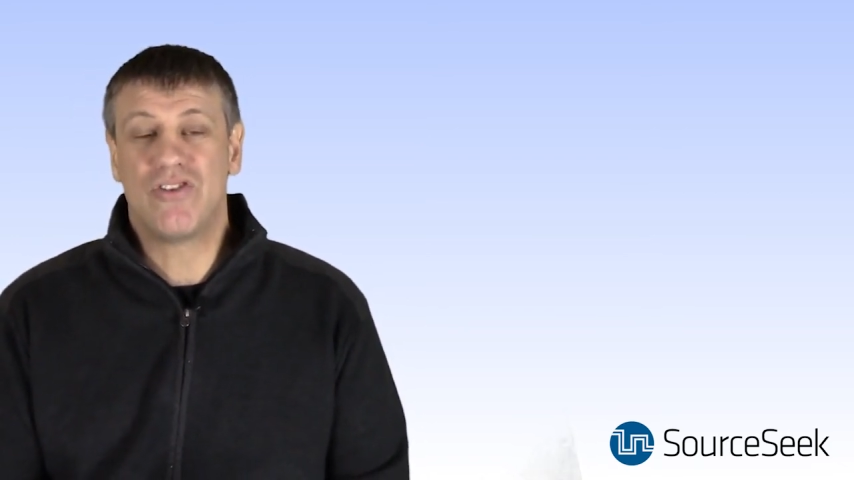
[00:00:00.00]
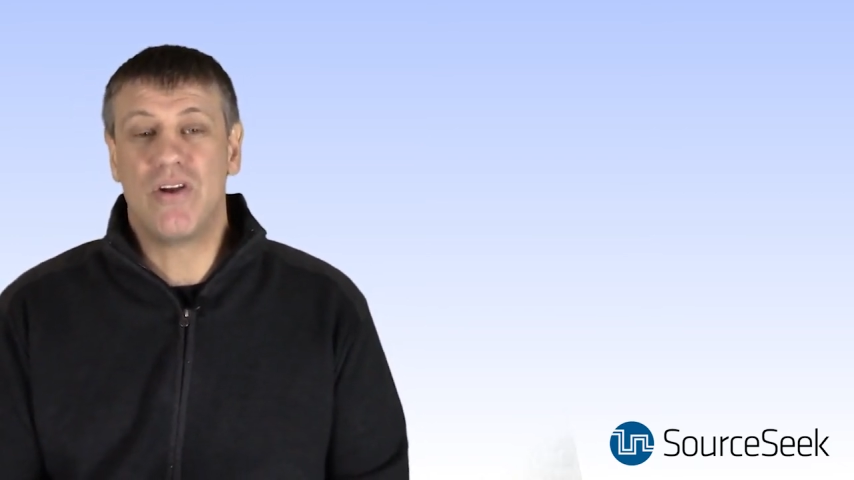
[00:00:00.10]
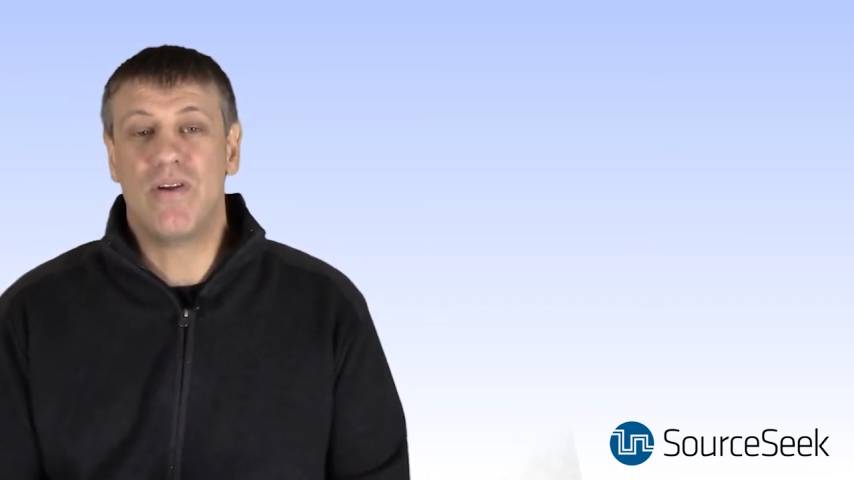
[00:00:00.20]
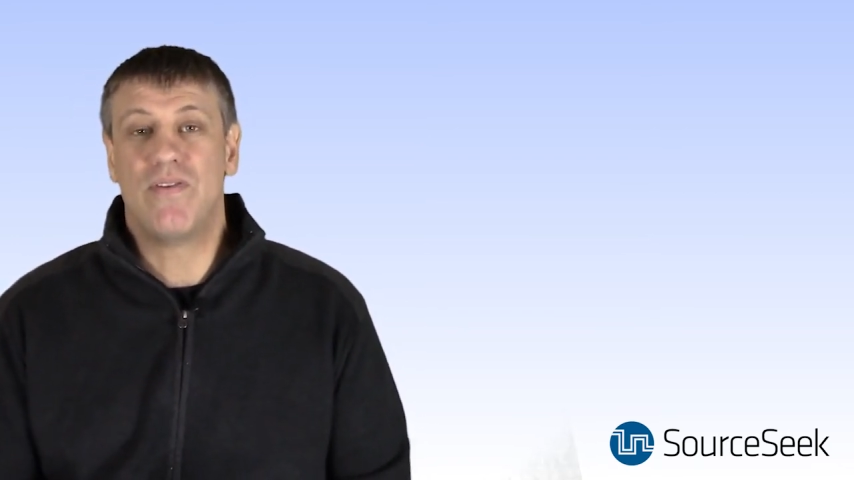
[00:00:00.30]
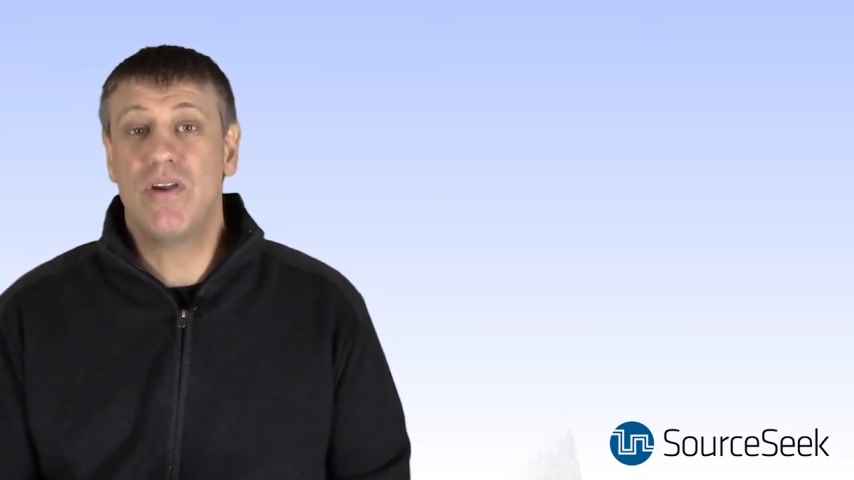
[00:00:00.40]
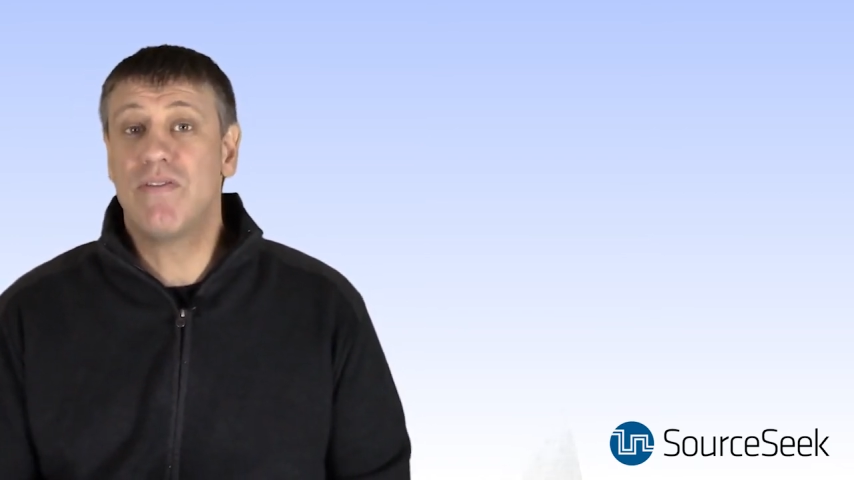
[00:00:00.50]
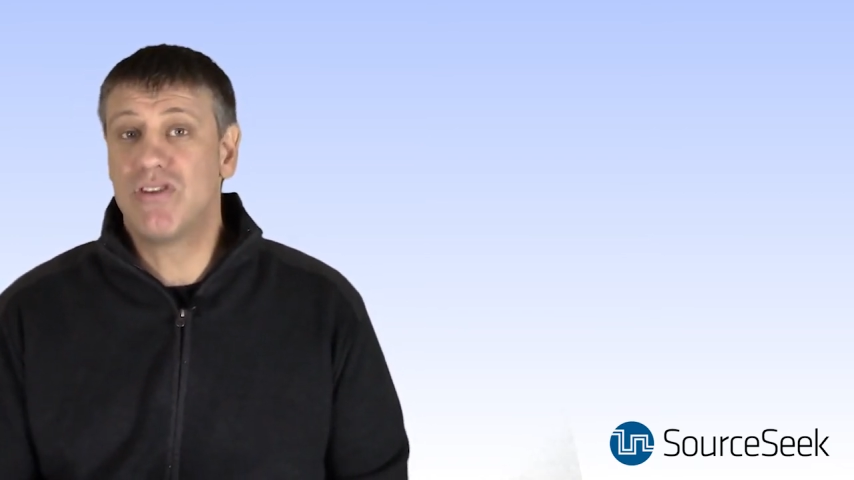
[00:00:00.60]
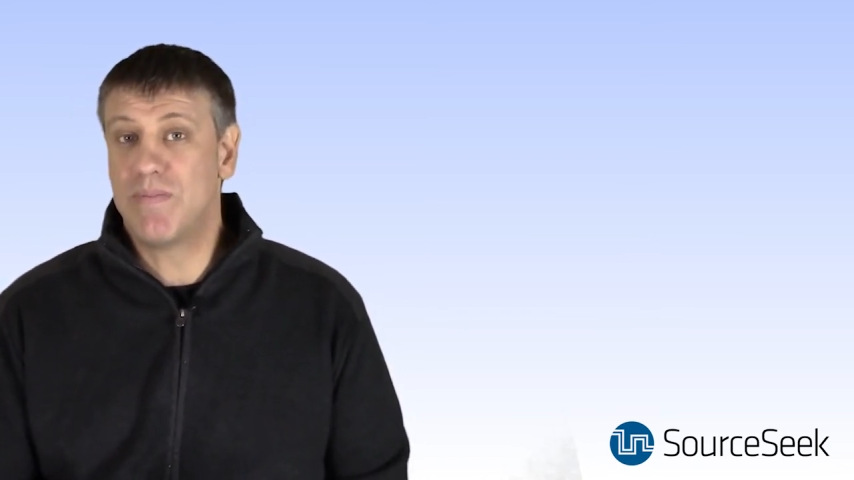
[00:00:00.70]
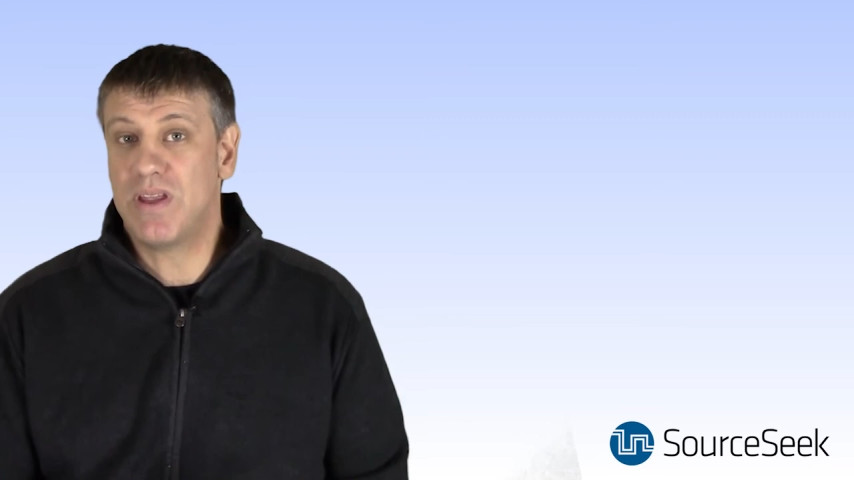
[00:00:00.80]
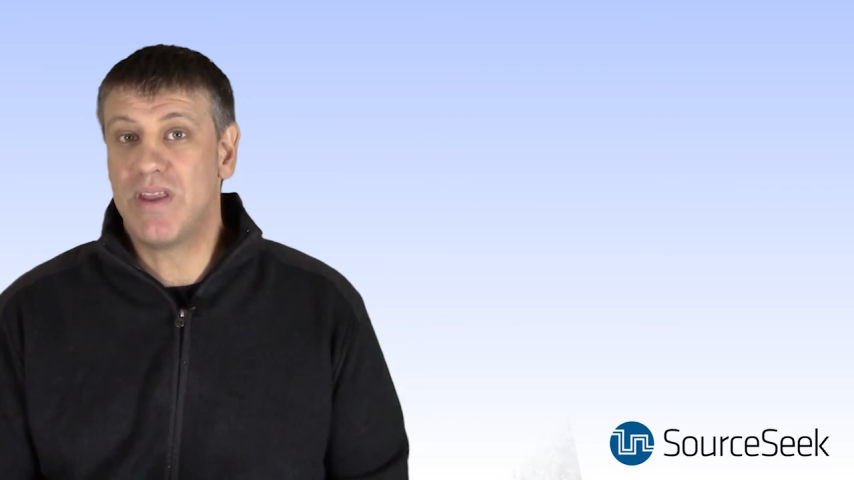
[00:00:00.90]
So if you have
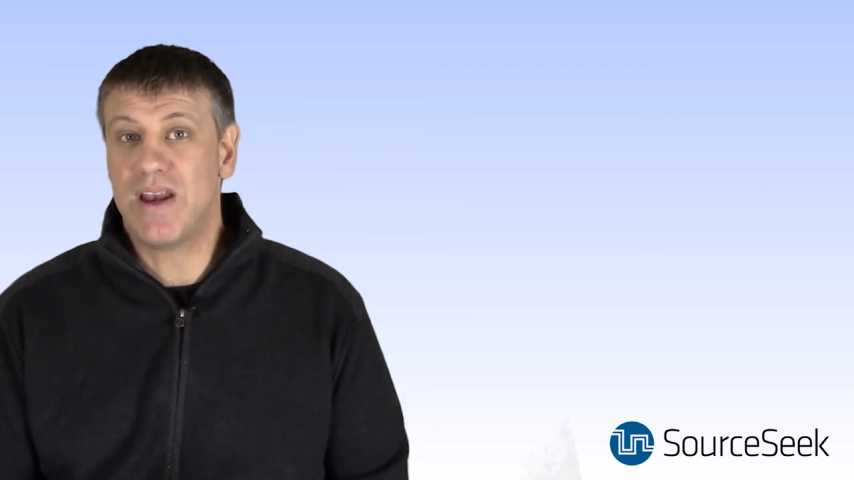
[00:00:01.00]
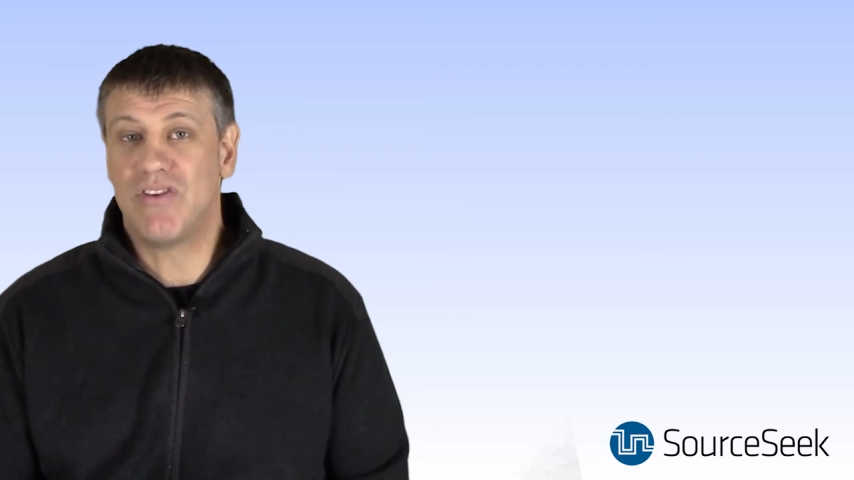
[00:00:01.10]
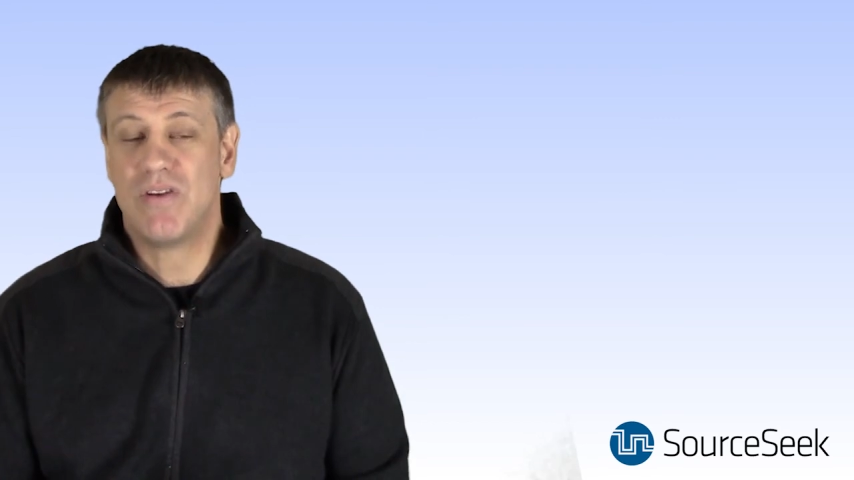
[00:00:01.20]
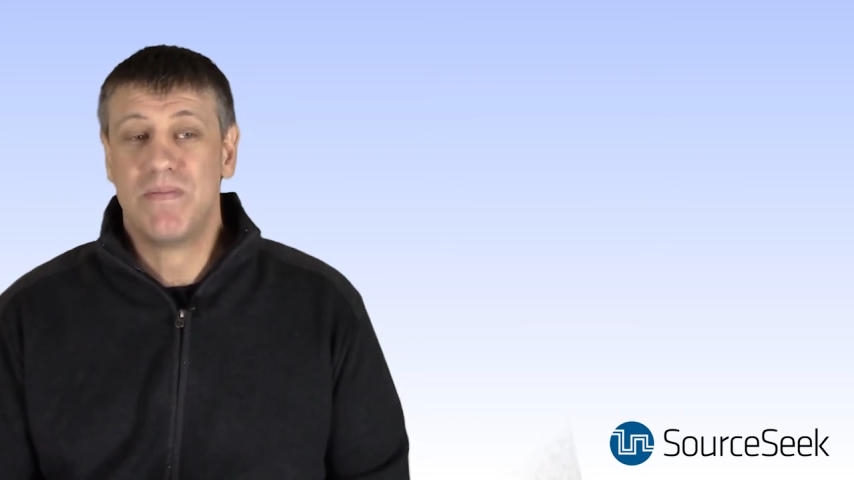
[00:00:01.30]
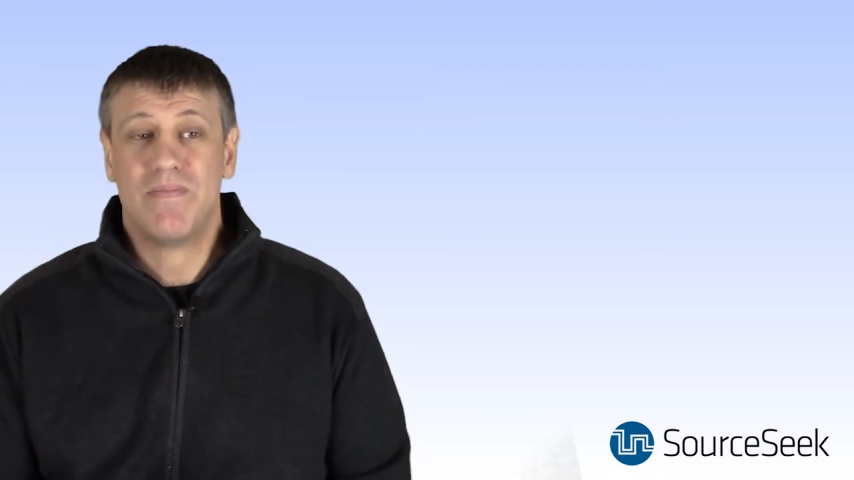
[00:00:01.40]
something that is